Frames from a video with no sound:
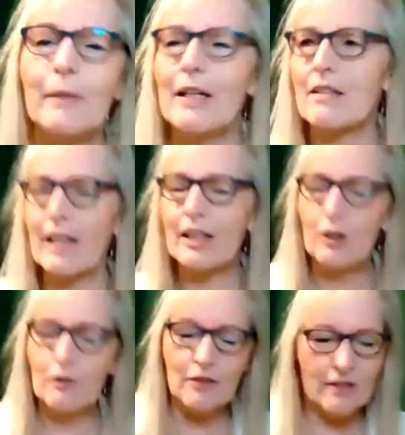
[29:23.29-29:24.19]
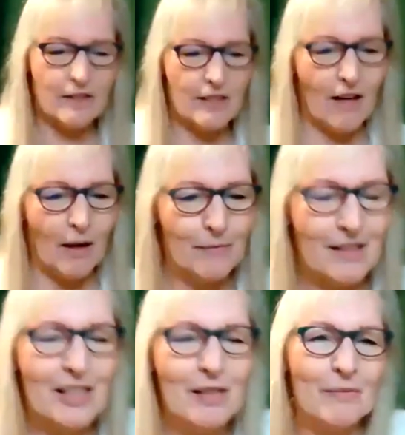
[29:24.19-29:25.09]
Yes. Thank you for the time.
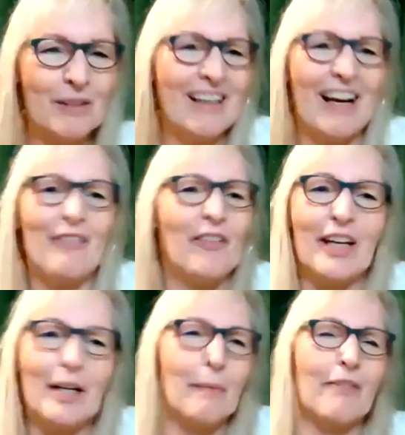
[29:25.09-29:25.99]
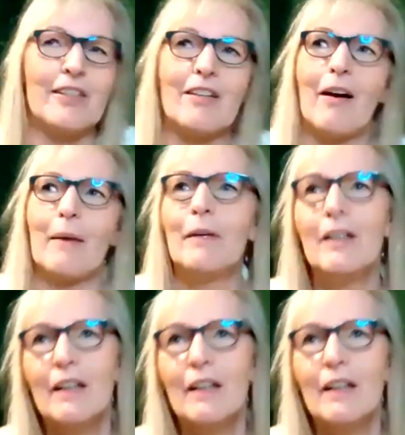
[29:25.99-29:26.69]
I forget about the time.